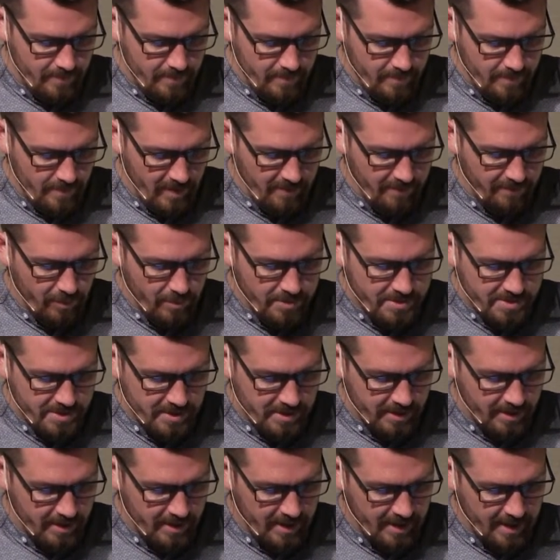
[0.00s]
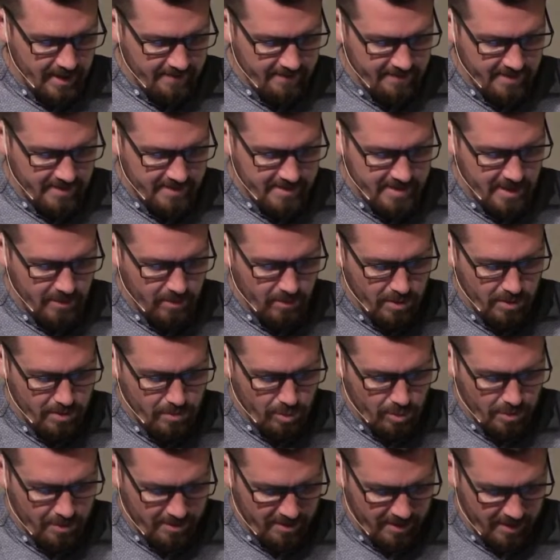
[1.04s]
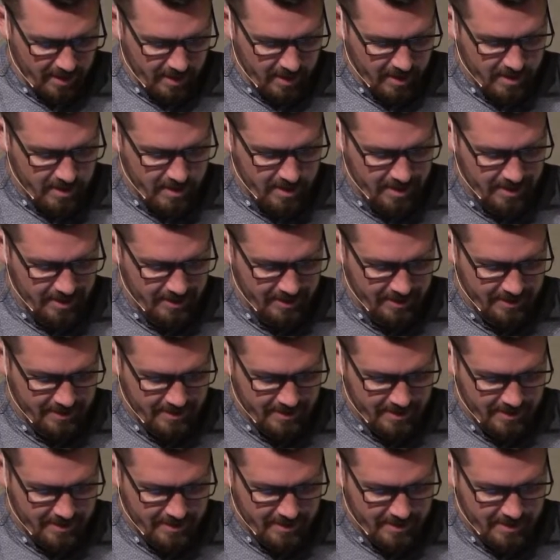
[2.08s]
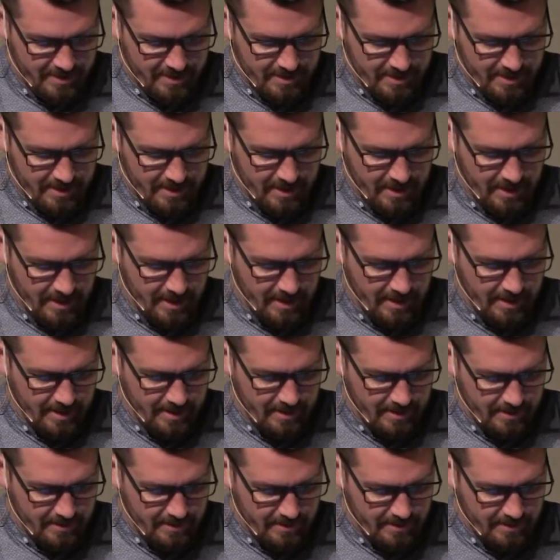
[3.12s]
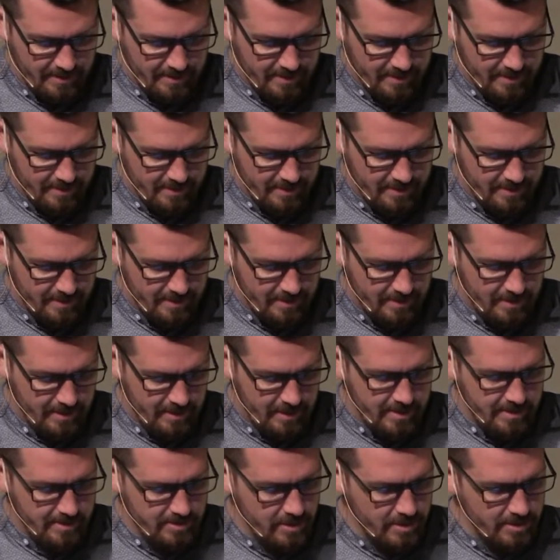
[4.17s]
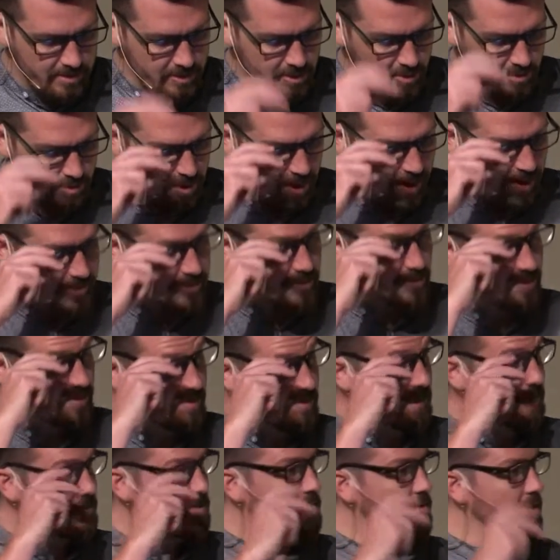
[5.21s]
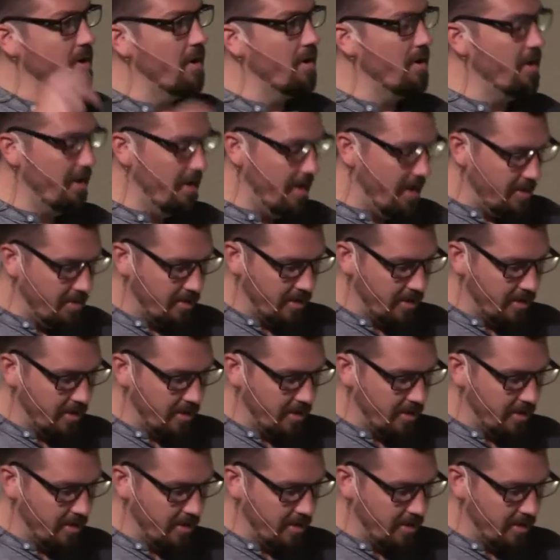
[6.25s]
Unfortunately, I have to say one more thing. it is also possible to start another